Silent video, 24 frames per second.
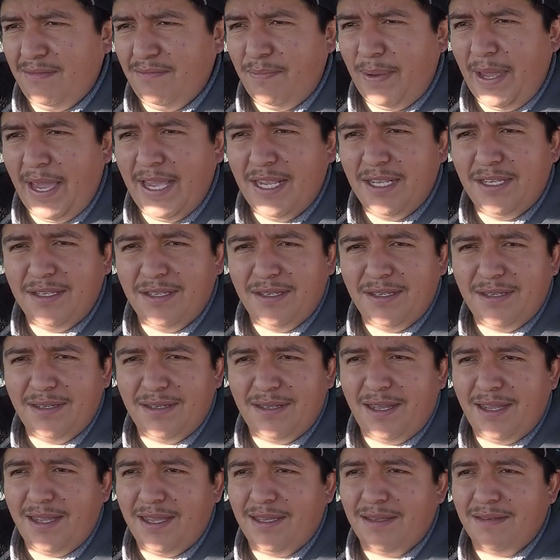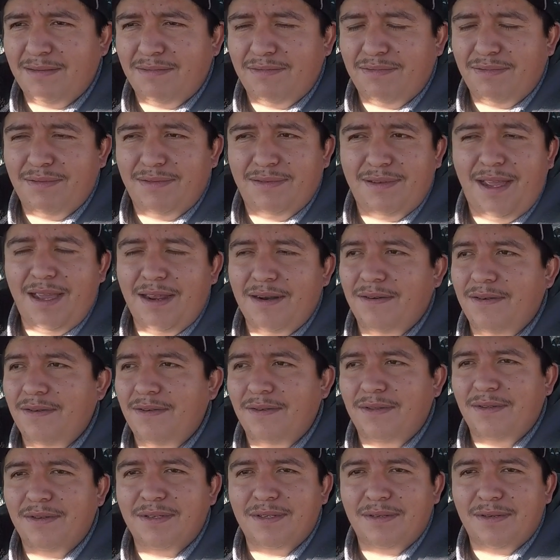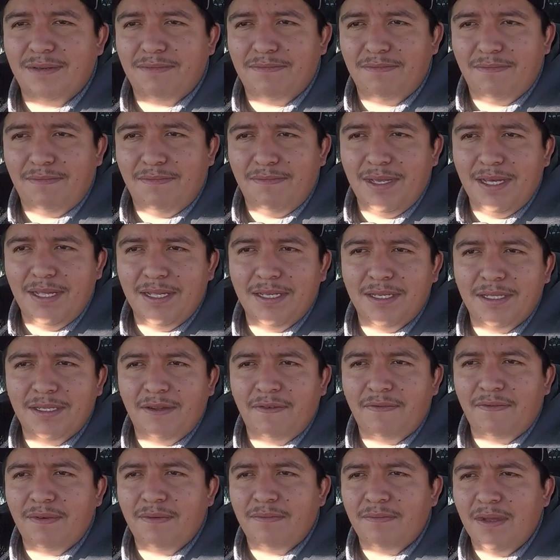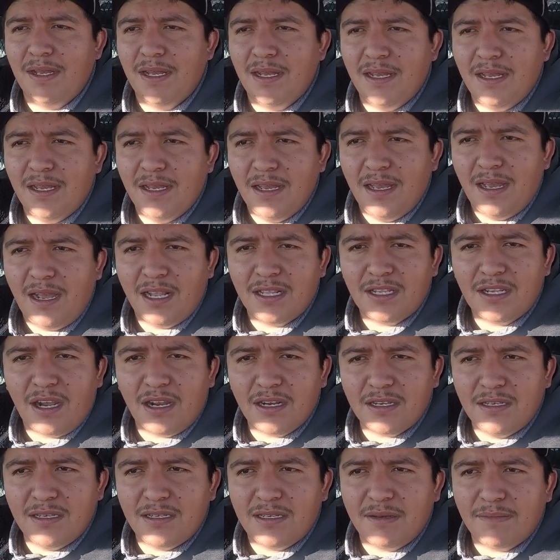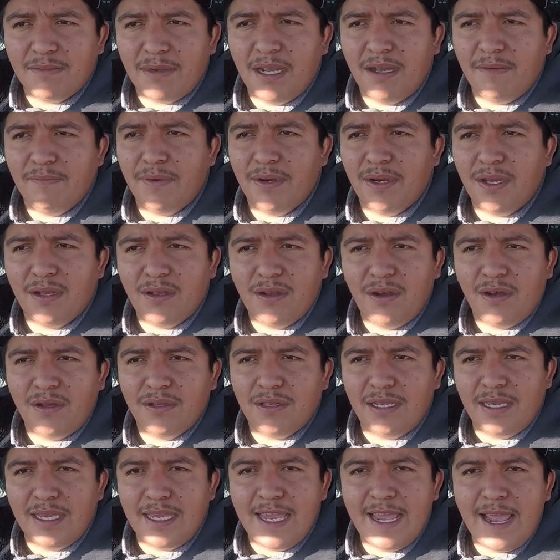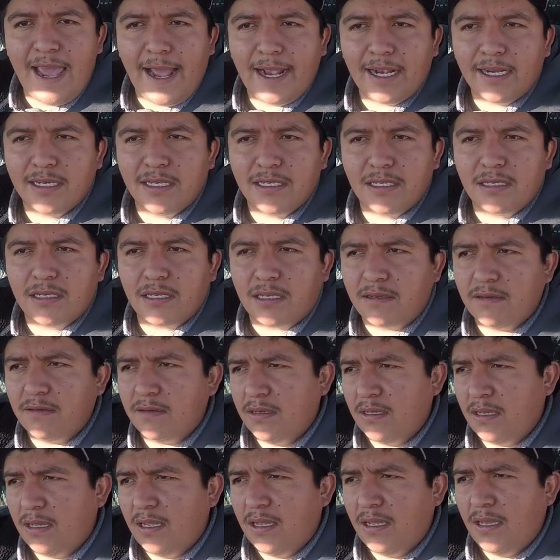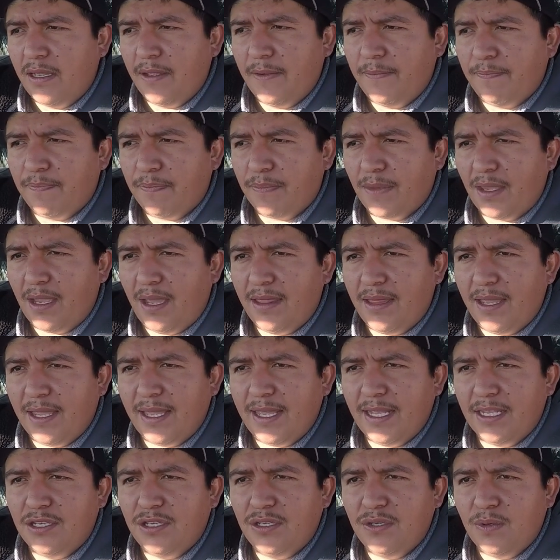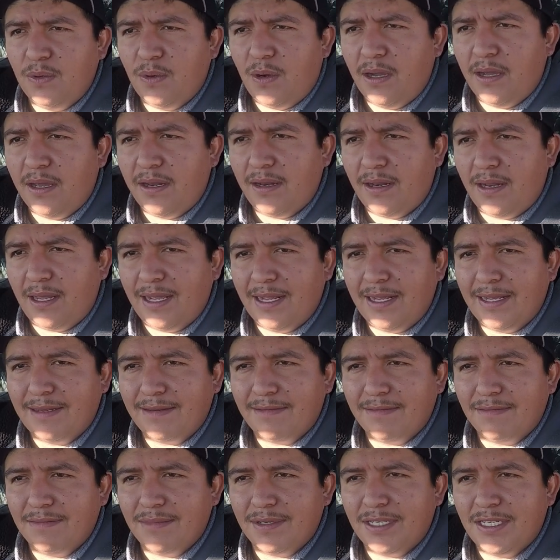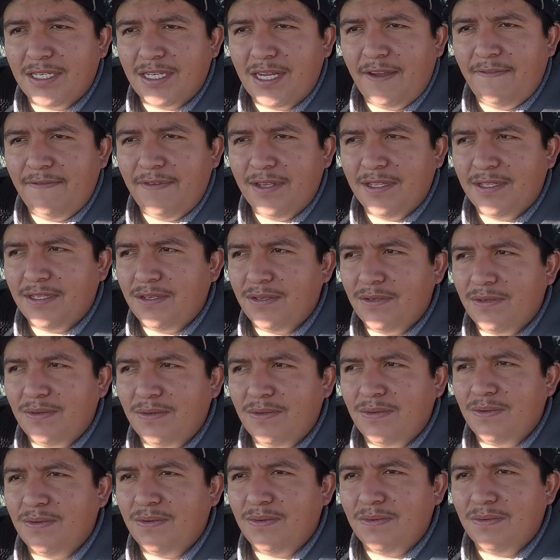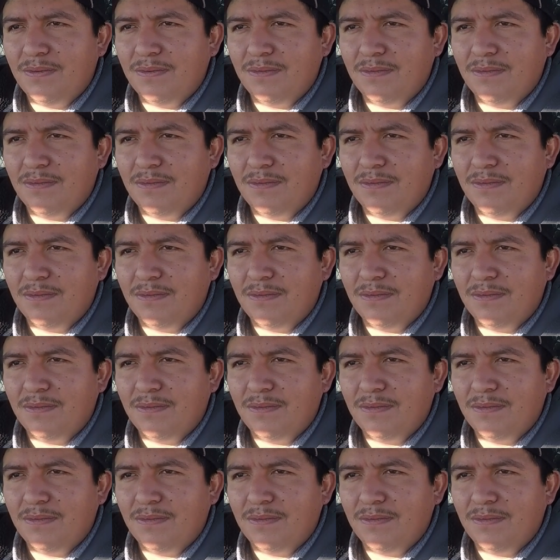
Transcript: pages, like, I don't know, there's millions of them. I talked to some company called Yext, and they get you on like 72,